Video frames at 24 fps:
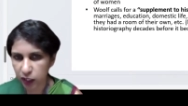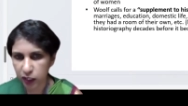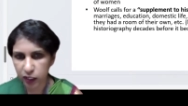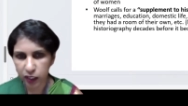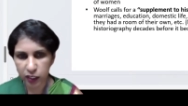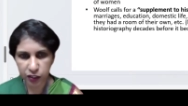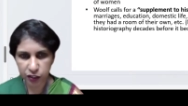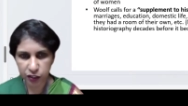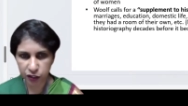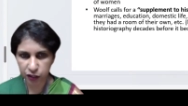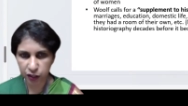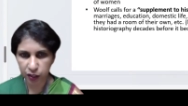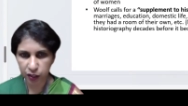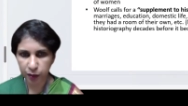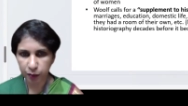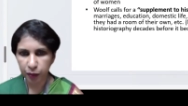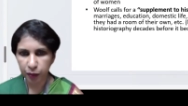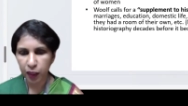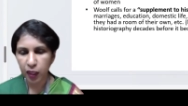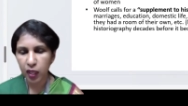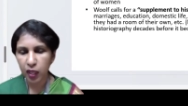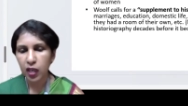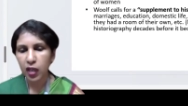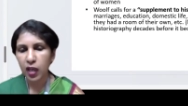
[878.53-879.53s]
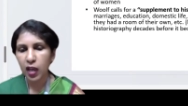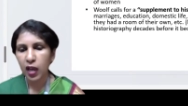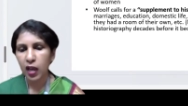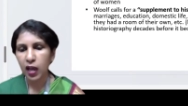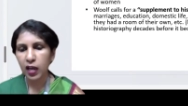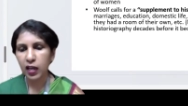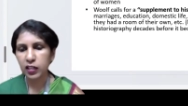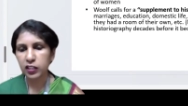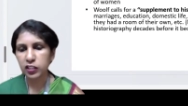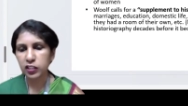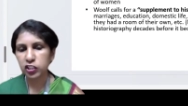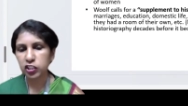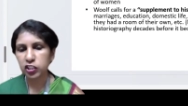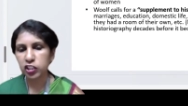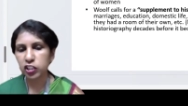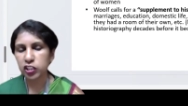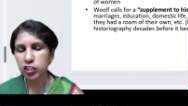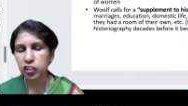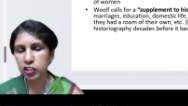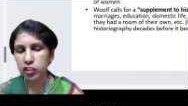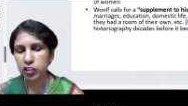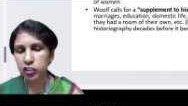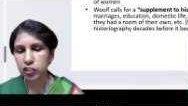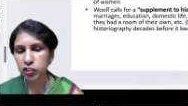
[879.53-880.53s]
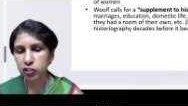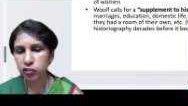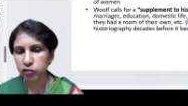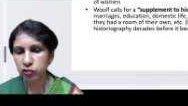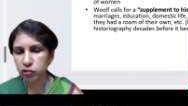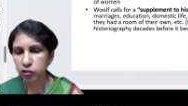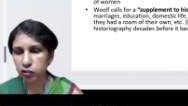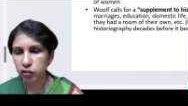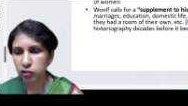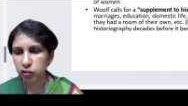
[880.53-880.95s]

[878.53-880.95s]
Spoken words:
in history. And she